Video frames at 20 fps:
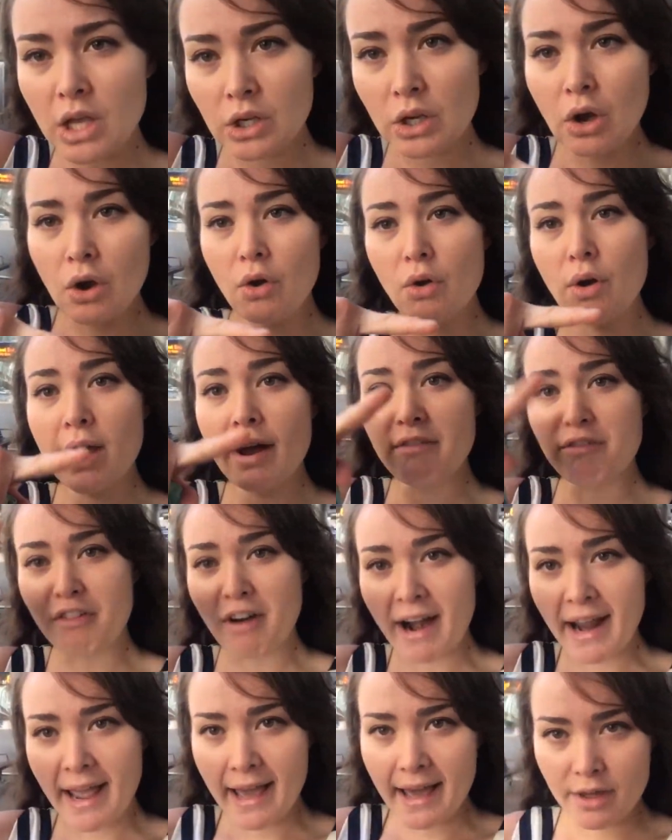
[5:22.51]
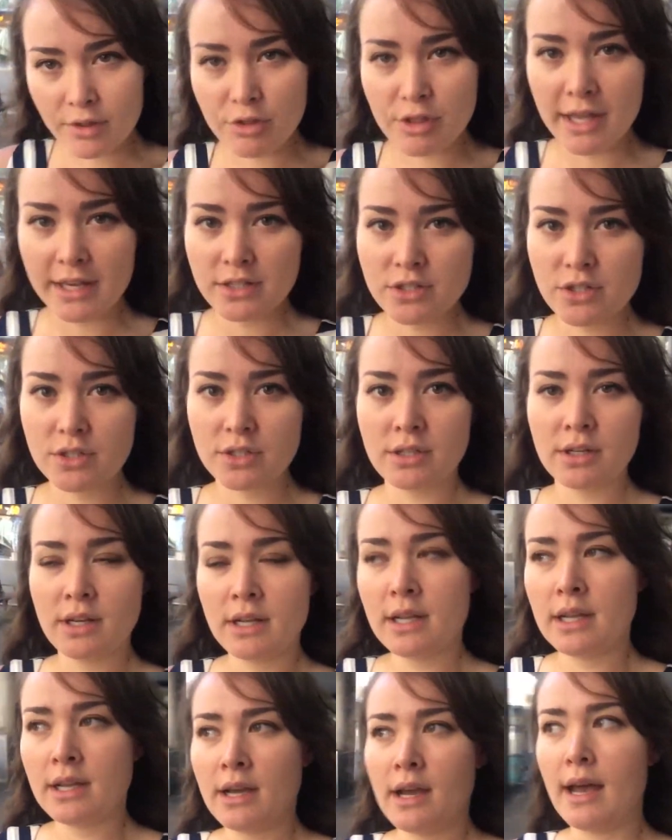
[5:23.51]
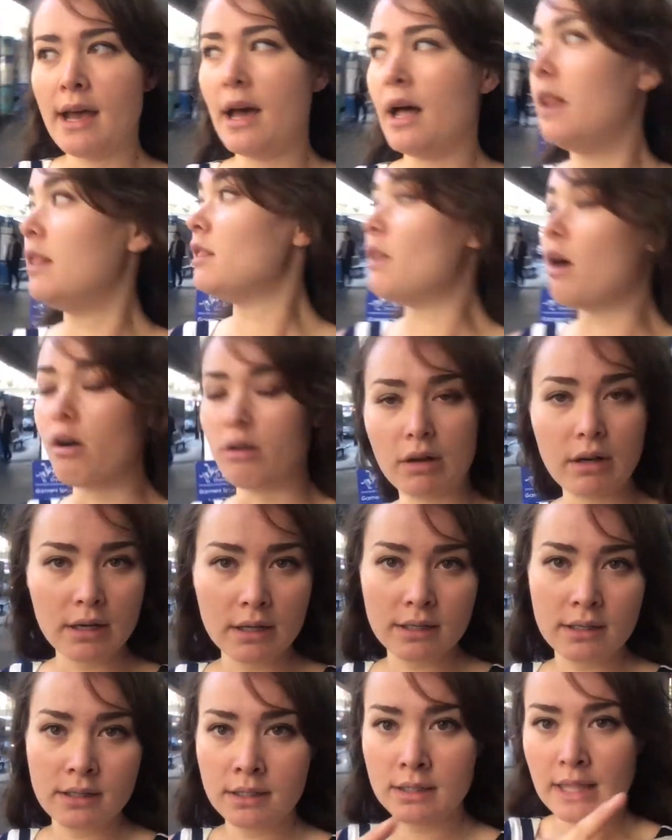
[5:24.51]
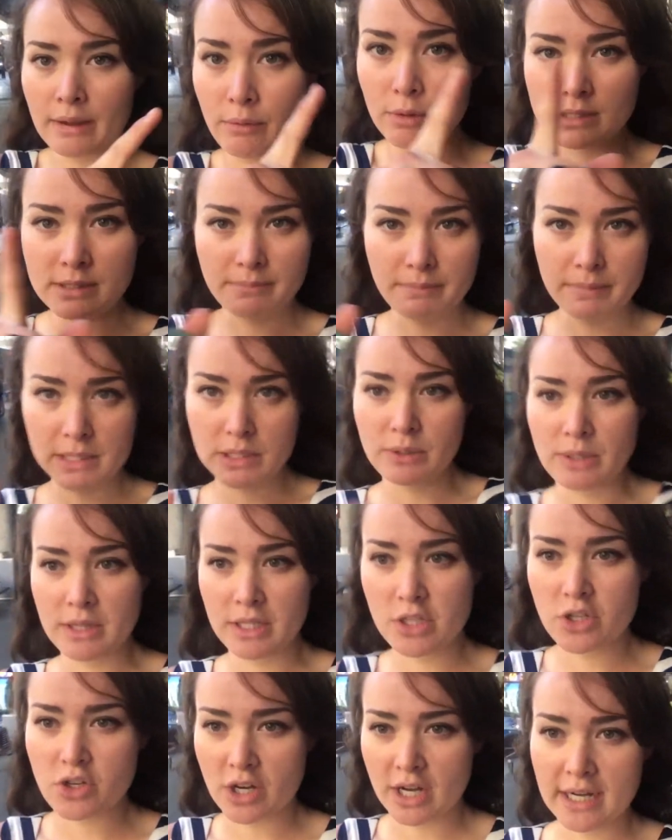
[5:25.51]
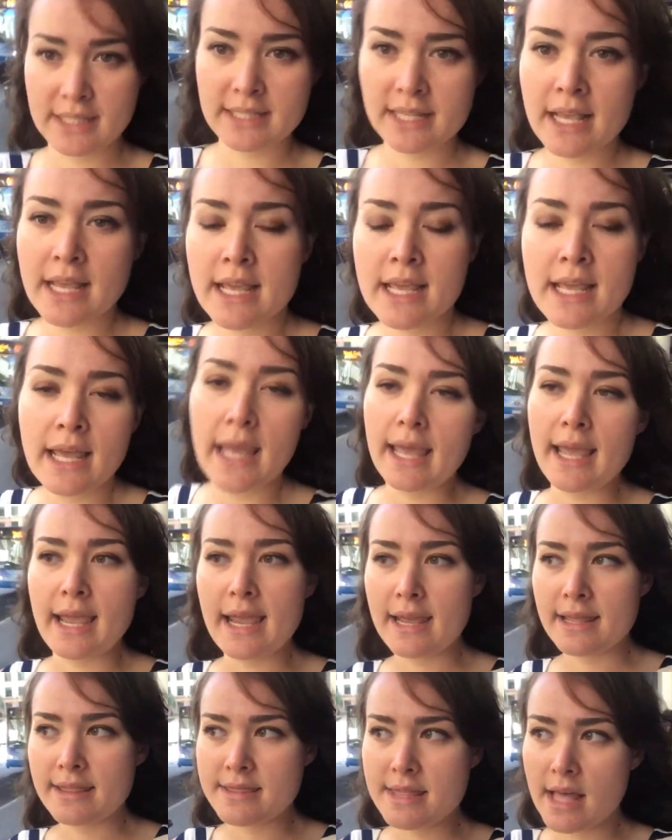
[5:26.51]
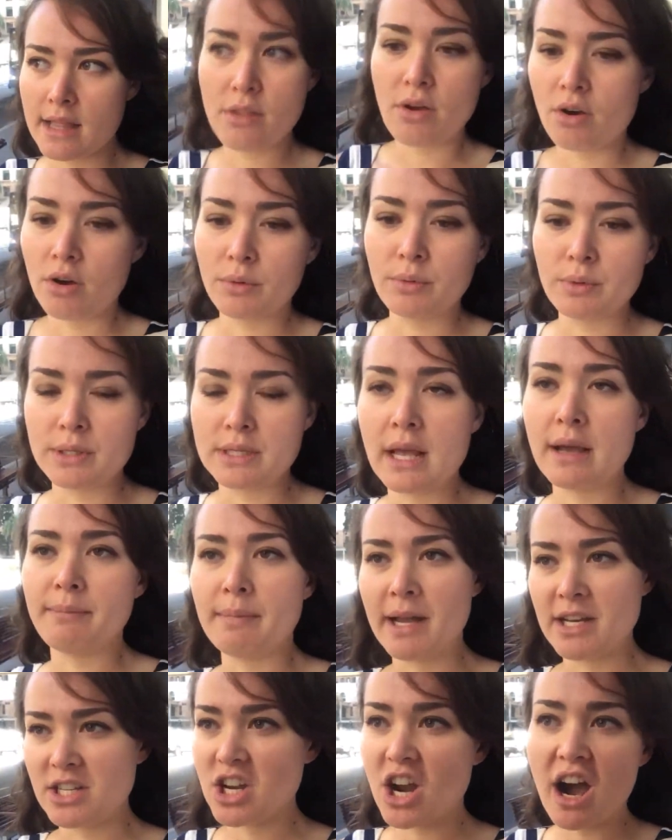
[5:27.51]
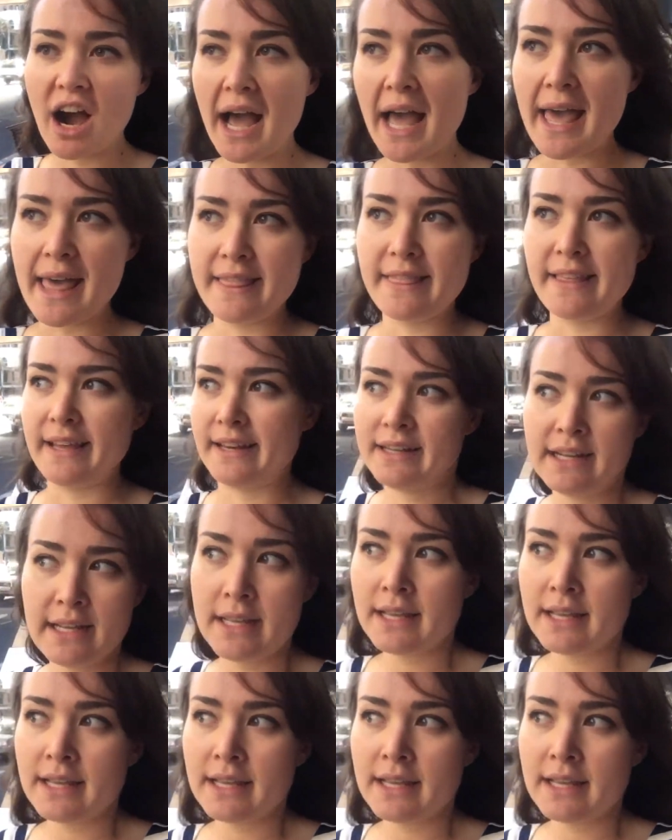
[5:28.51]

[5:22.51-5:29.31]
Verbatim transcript: go around that uh, log that was in between the trees, and that log was much higher than